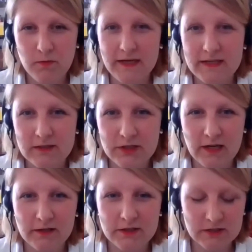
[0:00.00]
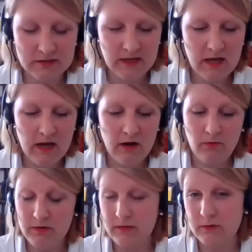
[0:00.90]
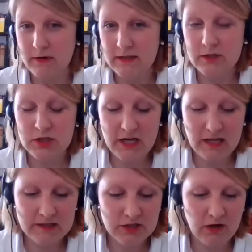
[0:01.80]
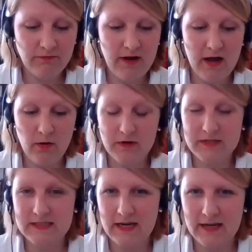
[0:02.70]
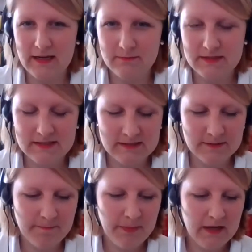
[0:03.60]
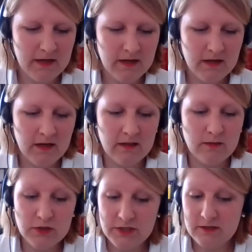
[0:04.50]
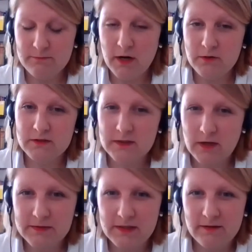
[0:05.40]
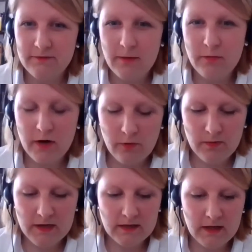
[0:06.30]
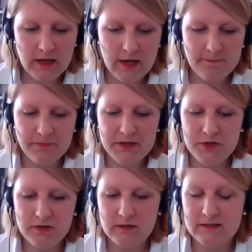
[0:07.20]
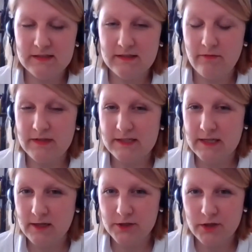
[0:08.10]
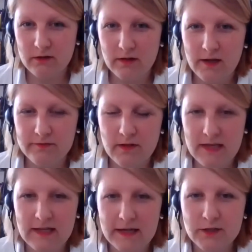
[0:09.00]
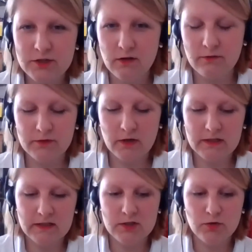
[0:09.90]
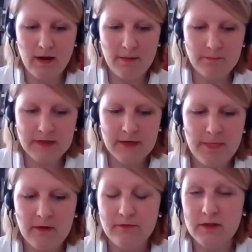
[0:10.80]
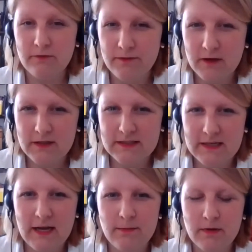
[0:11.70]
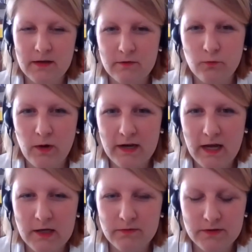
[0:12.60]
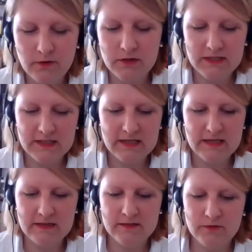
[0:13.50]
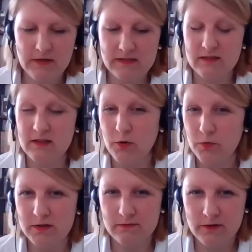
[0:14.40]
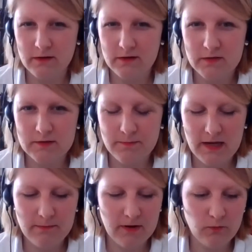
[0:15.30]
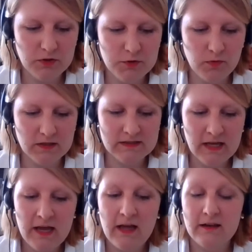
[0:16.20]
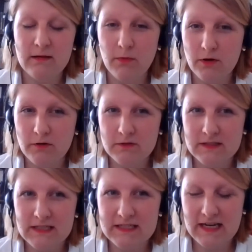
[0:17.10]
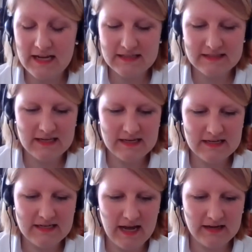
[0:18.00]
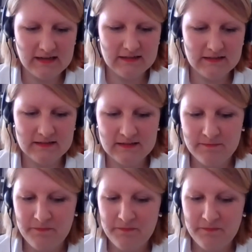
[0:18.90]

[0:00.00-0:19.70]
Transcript: greatest challenges, one of the greatest challenge of our times. The Washington Post adopted in February um, 2017, shortly after the election of Donald Trump, for the first time in its 140 year history, a slogan for the newspaper, which was democracy dies in darkness.